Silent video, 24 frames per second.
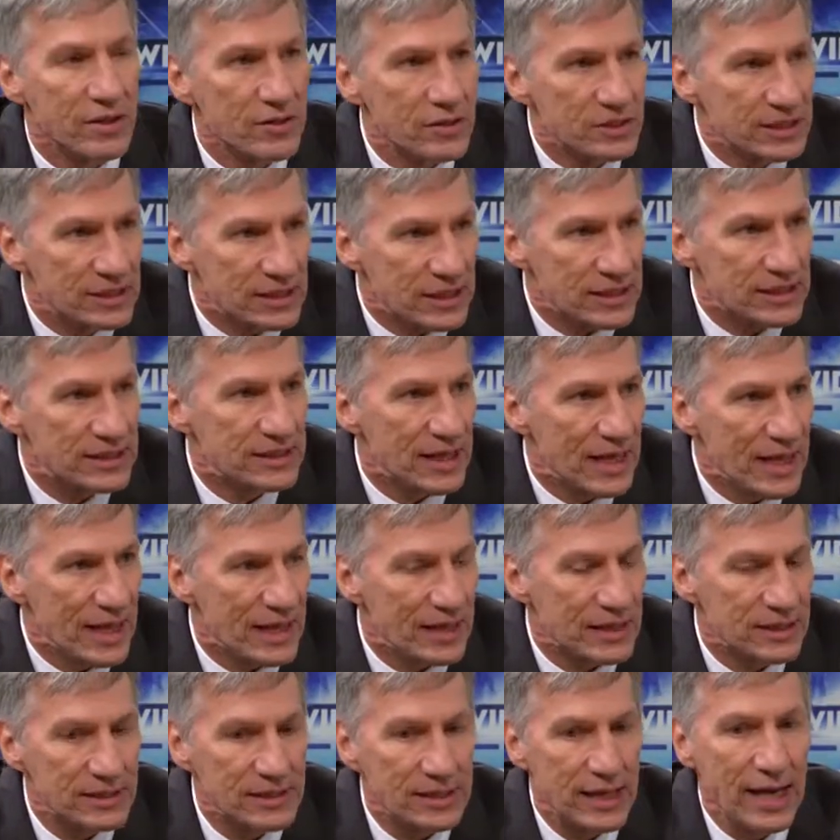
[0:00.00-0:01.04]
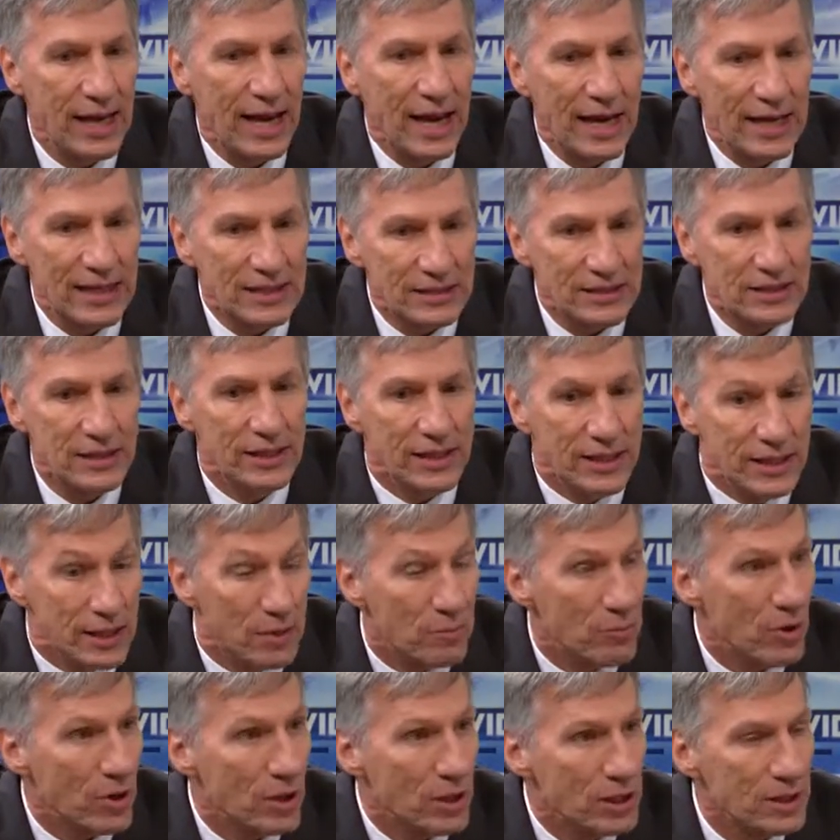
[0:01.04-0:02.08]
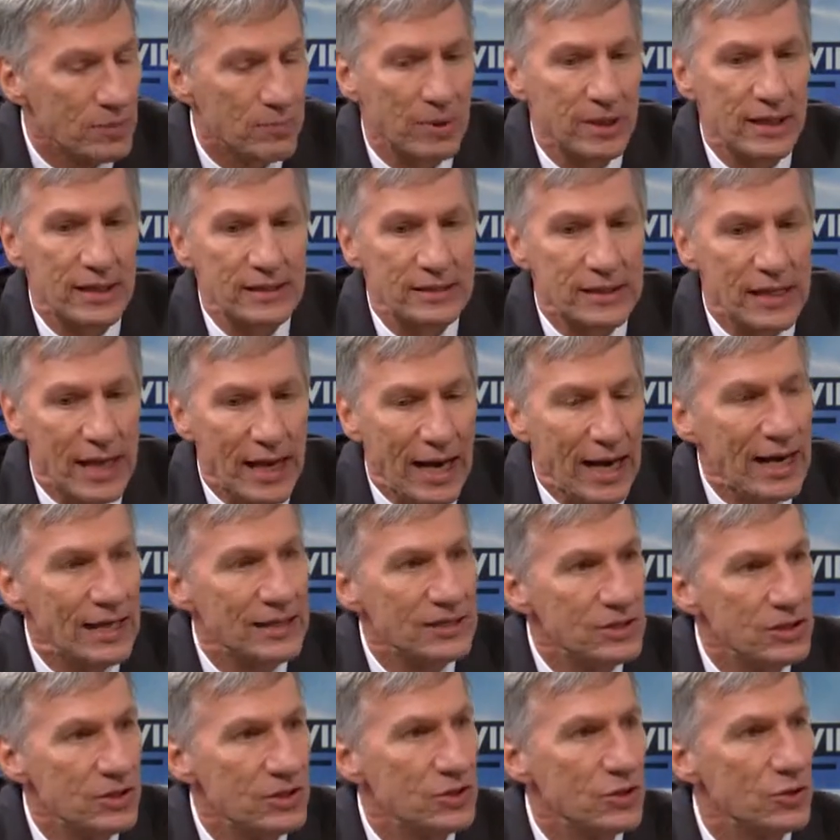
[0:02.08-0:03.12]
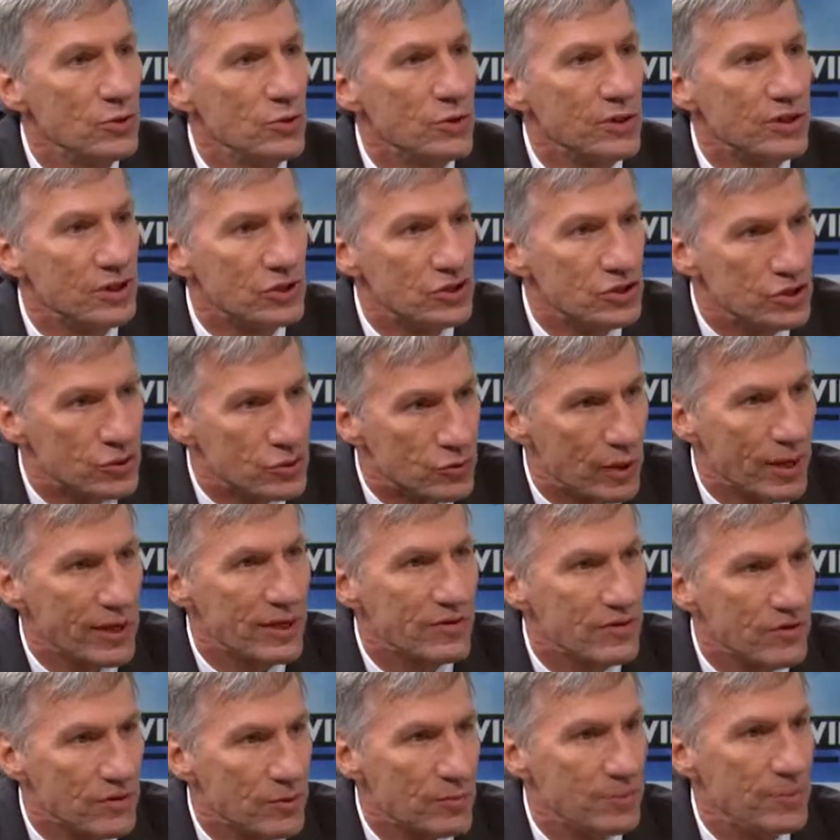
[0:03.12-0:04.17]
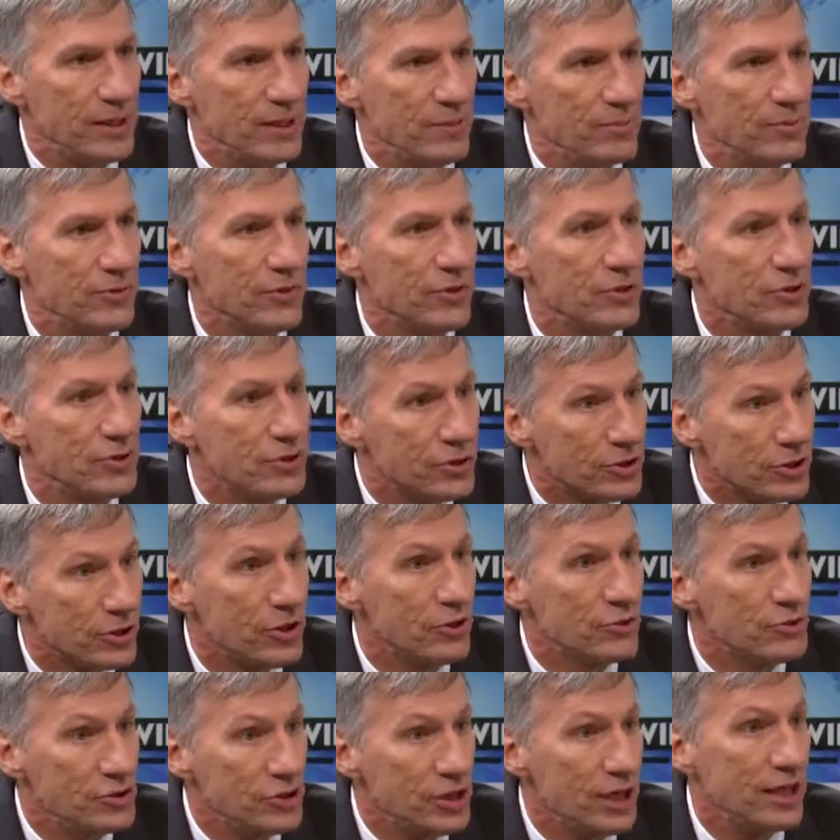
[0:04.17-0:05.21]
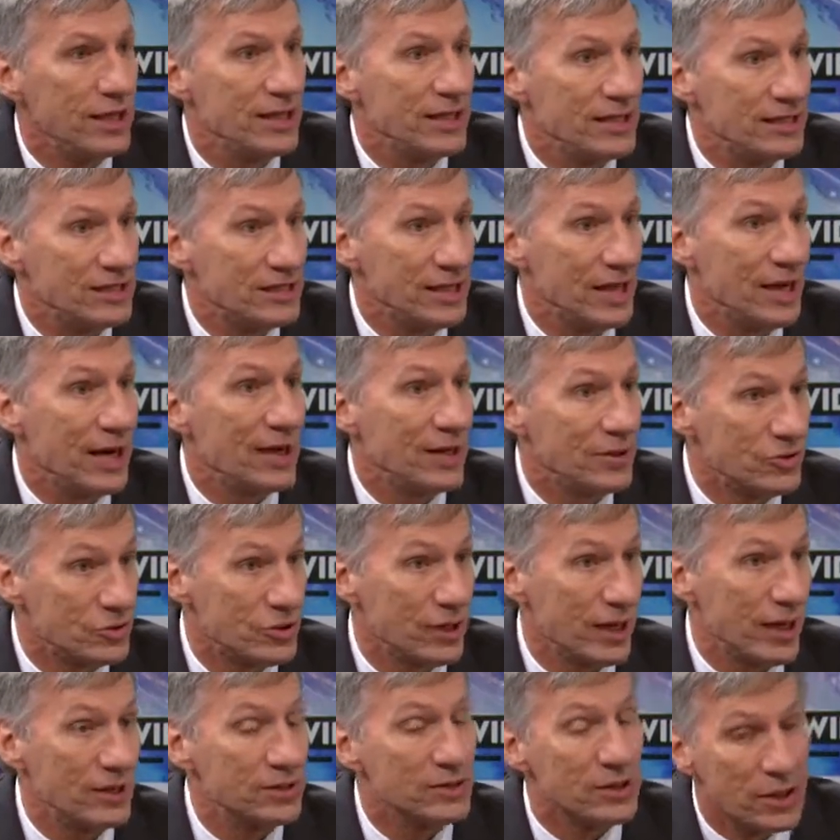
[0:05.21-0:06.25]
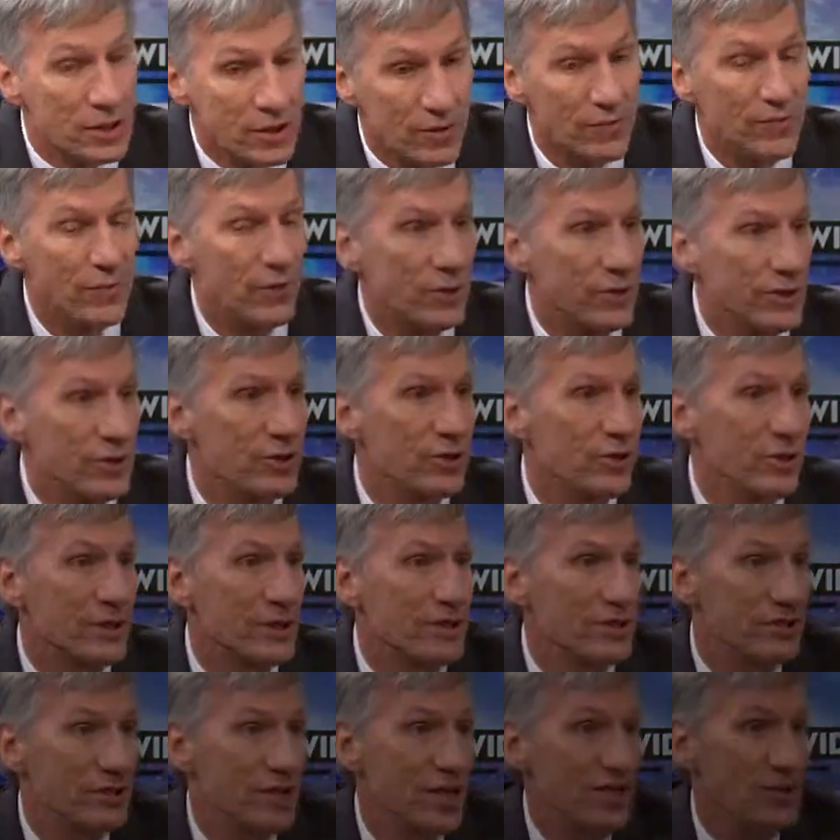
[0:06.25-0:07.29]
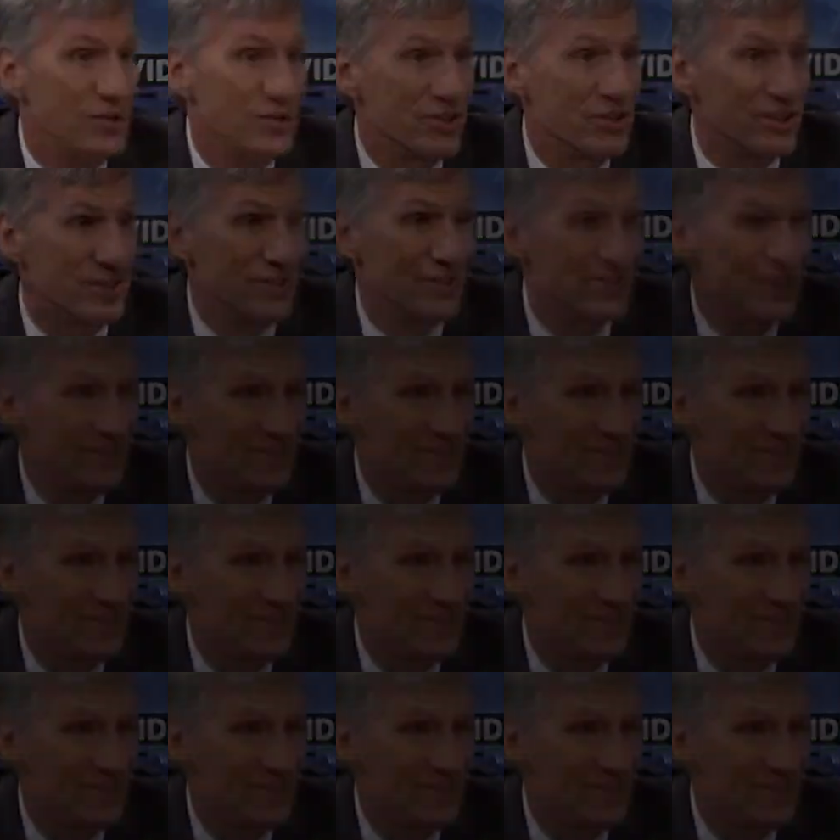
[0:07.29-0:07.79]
their success in the marketplace has to do with the strength of the people that are negotiating these contracts for the organization.